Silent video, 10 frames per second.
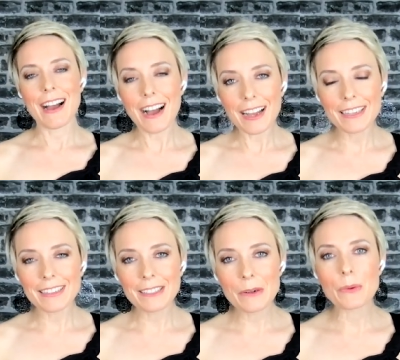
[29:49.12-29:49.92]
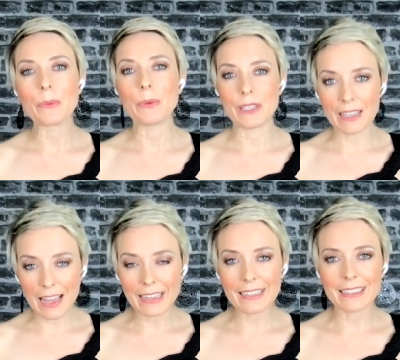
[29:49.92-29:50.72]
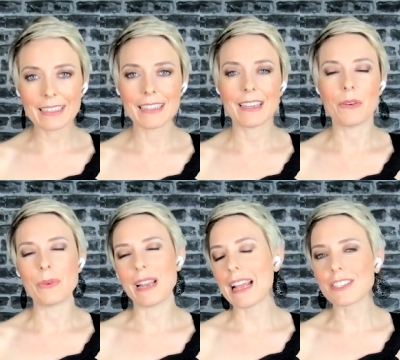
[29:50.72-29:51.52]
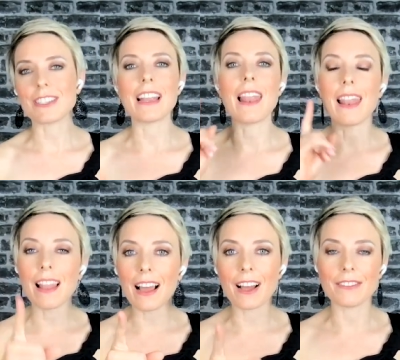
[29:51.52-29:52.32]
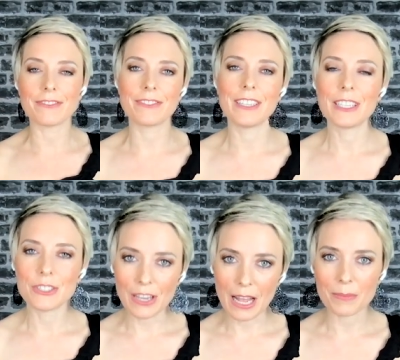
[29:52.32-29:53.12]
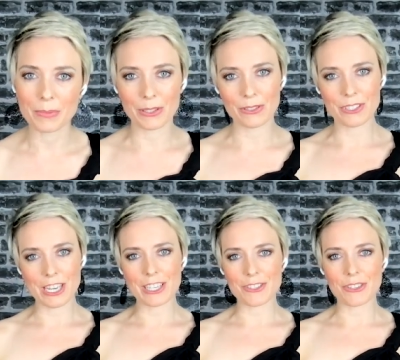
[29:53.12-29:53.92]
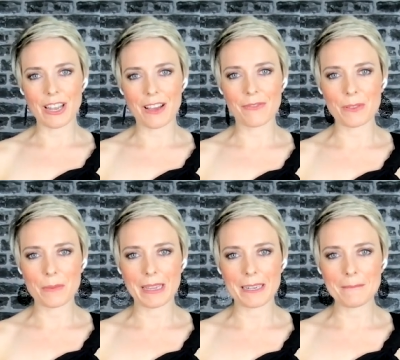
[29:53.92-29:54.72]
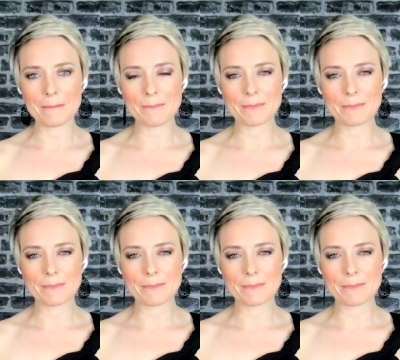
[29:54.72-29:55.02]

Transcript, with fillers: I would like, would actually love to help you change your life for the better.